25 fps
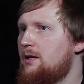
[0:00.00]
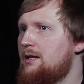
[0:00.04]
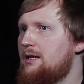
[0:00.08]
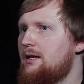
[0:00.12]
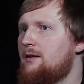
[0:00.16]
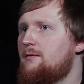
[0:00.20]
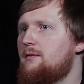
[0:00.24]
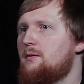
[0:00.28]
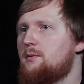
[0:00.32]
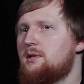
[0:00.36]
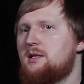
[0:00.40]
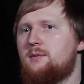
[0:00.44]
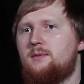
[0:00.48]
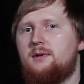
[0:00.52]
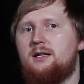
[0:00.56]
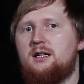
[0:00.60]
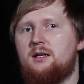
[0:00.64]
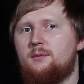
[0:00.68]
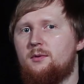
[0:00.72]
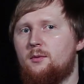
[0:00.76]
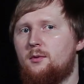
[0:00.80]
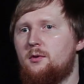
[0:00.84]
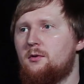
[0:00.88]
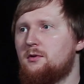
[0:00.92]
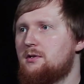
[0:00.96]
radiated from a
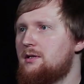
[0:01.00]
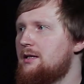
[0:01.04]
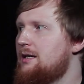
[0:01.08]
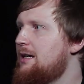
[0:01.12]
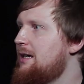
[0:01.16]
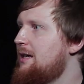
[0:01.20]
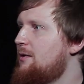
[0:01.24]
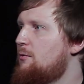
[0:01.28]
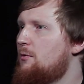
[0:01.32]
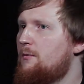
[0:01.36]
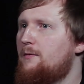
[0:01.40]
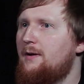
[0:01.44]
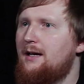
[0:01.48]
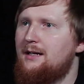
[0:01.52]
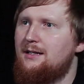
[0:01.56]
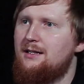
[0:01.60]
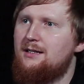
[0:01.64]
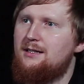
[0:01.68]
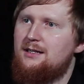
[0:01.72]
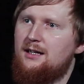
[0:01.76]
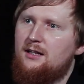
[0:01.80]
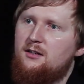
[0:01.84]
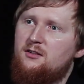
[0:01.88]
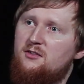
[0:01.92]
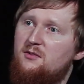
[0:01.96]
speaker, we also hear
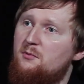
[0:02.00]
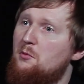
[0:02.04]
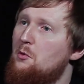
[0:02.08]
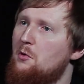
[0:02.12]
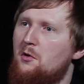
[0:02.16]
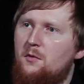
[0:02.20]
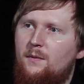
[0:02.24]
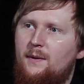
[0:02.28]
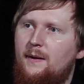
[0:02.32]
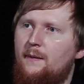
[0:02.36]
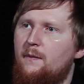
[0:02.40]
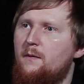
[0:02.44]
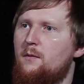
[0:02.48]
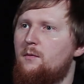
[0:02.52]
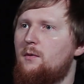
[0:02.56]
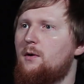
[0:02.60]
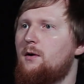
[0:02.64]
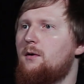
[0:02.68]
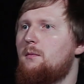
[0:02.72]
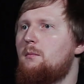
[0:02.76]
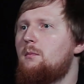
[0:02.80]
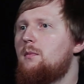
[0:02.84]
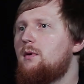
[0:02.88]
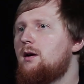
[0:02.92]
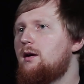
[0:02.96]
reflected sounds from all around the
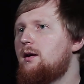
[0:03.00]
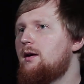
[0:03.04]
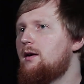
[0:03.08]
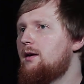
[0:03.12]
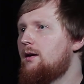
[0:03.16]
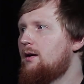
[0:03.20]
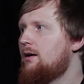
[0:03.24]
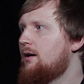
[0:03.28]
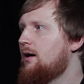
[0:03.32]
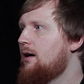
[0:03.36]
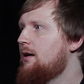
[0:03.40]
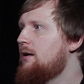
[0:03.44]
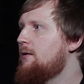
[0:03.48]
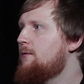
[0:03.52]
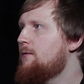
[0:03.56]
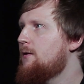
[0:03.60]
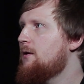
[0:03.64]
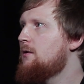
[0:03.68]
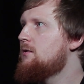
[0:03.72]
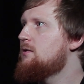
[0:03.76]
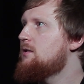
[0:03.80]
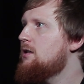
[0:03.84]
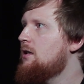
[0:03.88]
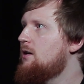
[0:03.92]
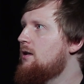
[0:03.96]
room. And if
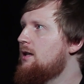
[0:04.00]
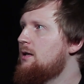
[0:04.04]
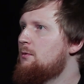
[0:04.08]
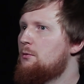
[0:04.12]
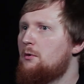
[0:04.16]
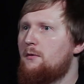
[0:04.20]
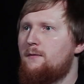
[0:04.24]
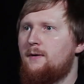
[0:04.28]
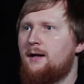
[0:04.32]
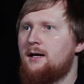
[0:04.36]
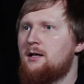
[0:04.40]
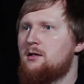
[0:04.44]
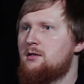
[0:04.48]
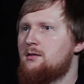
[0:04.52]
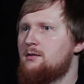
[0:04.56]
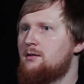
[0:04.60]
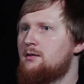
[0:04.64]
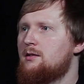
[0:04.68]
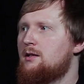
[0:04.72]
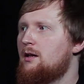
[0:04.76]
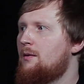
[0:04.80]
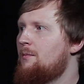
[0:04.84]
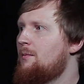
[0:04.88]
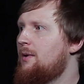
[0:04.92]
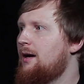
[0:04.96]
those early
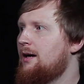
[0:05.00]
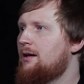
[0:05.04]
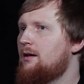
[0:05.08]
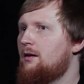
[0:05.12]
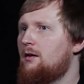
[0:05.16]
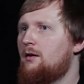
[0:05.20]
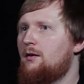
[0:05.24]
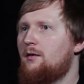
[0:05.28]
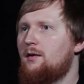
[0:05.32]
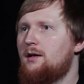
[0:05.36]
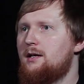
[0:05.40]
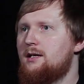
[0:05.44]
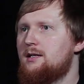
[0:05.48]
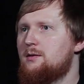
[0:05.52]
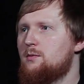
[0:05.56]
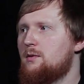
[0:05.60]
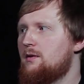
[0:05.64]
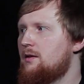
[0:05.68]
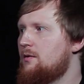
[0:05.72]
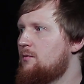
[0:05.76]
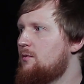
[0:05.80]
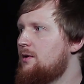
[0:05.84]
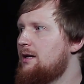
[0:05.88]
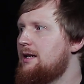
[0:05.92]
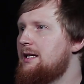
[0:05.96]
reflections come back at our ears
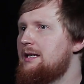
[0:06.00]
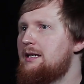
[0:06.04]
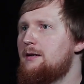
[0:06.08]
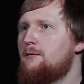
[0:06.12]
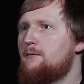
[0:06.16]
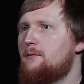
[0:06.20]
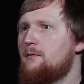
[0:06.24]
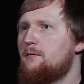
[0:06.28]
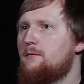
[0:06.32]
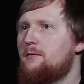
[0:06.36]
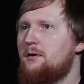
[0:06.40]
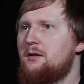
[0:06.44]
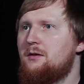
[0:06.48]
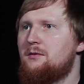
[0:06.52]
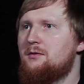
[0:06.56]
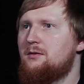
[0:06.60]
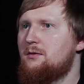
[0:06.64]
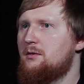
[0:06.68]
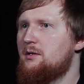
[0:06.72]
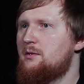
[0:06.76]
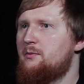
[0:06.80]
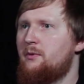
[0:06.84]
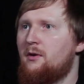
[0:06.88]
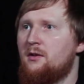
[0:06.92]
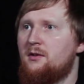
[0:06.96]
with a really different
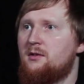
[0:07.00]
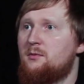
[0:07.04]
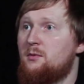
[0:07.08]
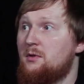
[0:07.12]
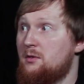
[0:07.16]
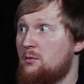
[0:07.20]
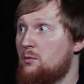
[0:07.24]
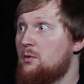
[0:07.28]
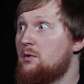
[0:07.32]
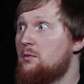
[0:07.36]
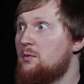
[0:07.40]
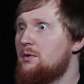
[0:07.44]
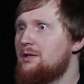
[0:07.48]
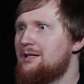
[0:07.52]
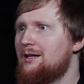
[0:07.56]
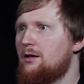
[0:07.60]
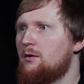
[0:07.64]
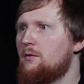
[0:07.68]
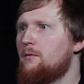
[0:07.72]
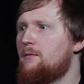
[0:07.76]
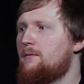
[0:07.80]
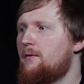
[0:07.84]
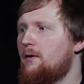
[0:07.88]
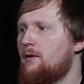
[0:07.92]
frequency response, which would result